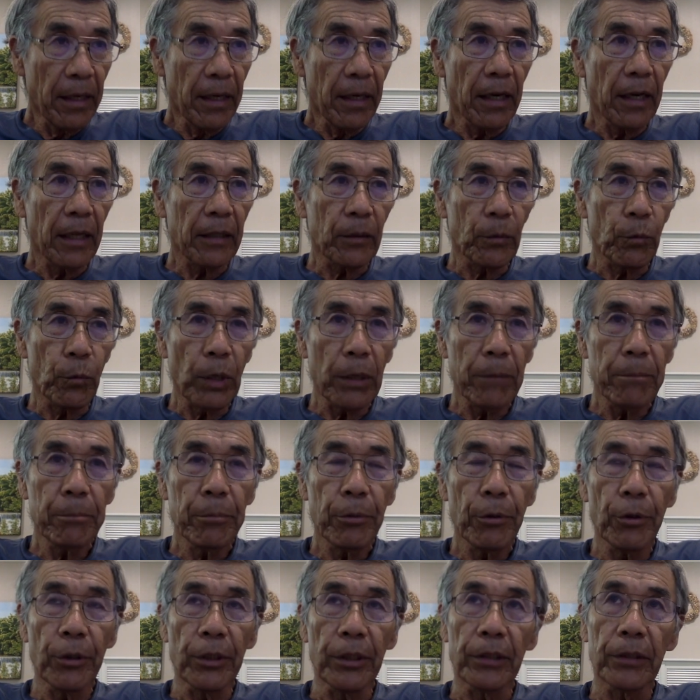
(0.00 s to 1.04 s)
At one
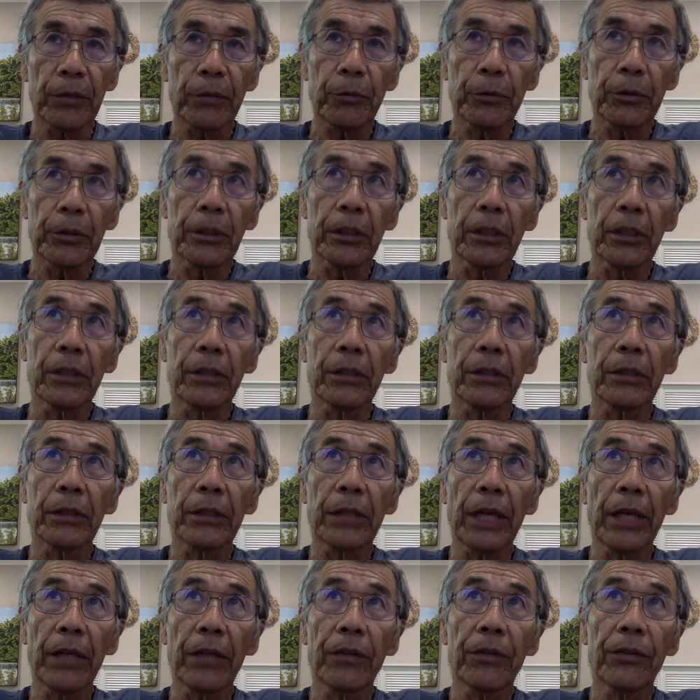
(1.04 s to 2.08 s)
point, which is
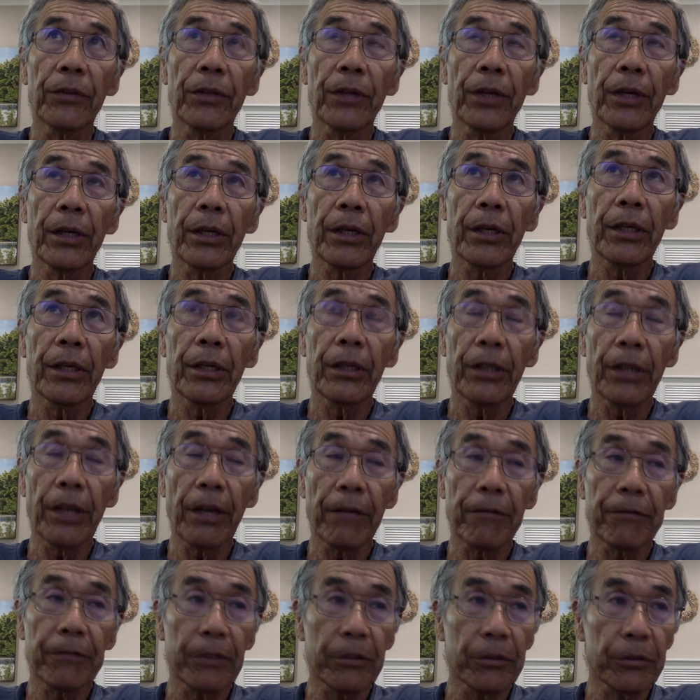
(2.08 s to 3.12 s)
8th day in the
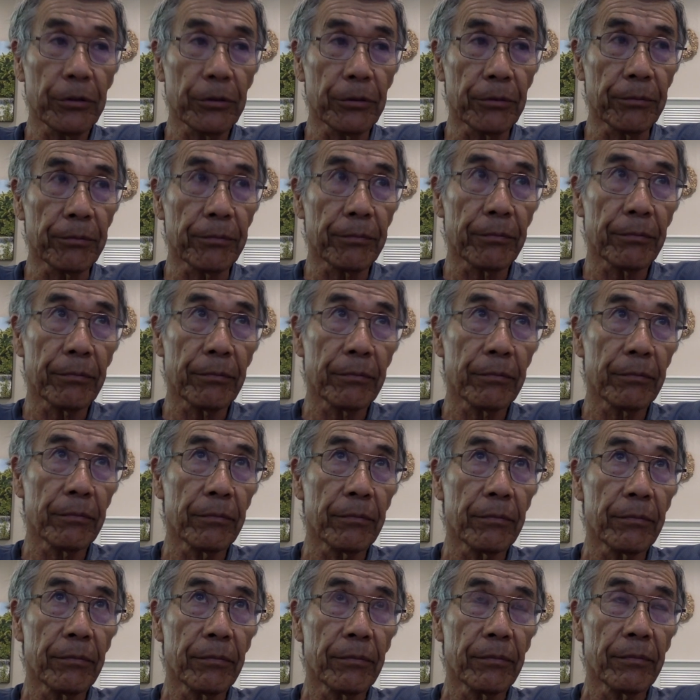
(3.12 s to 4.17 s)
afternoon,
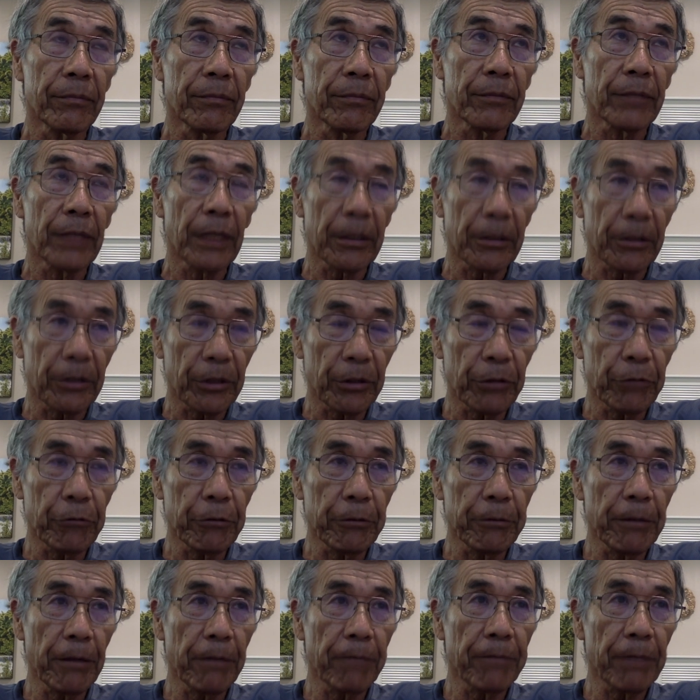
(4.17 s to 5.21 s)
I still
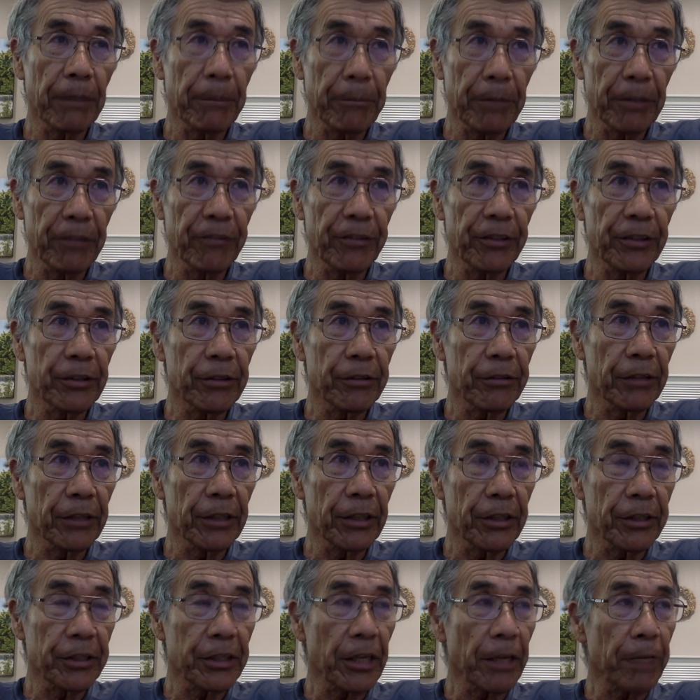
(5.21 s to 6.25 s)
remember vividly,
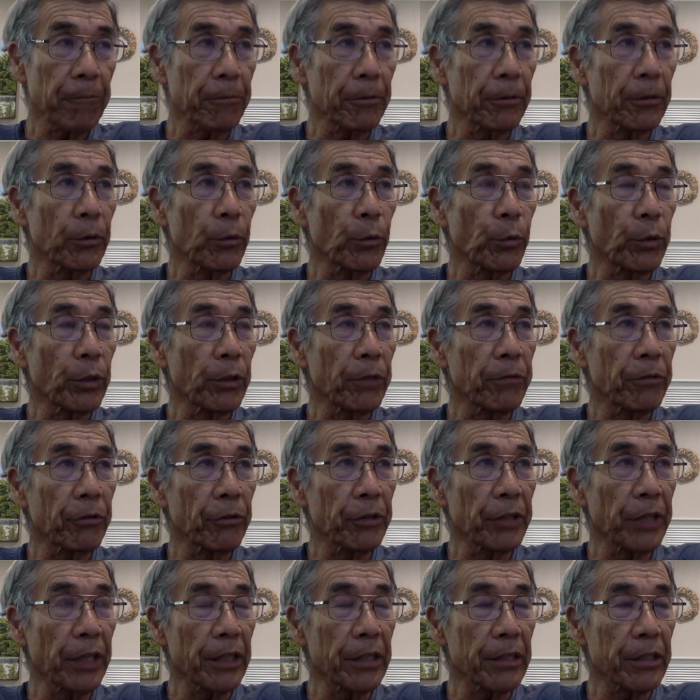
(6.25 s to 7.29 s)
this happened 24
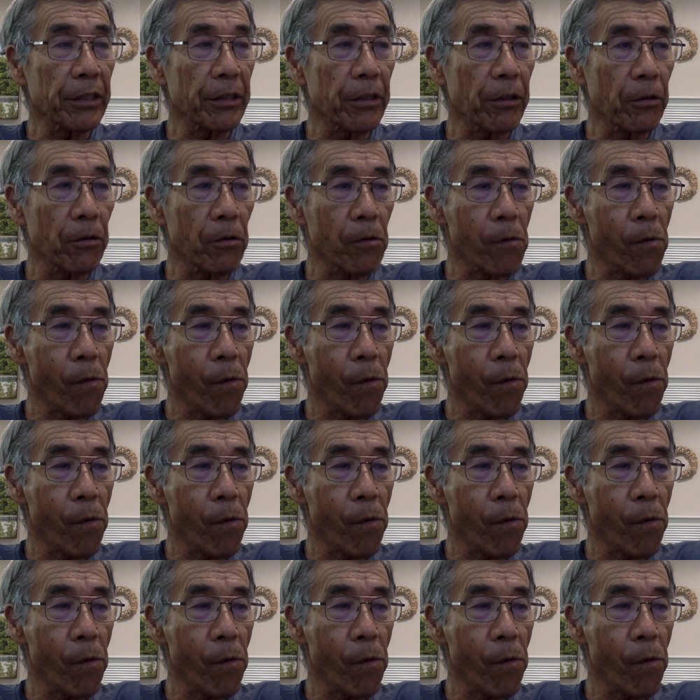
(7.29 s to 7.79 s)
years ago.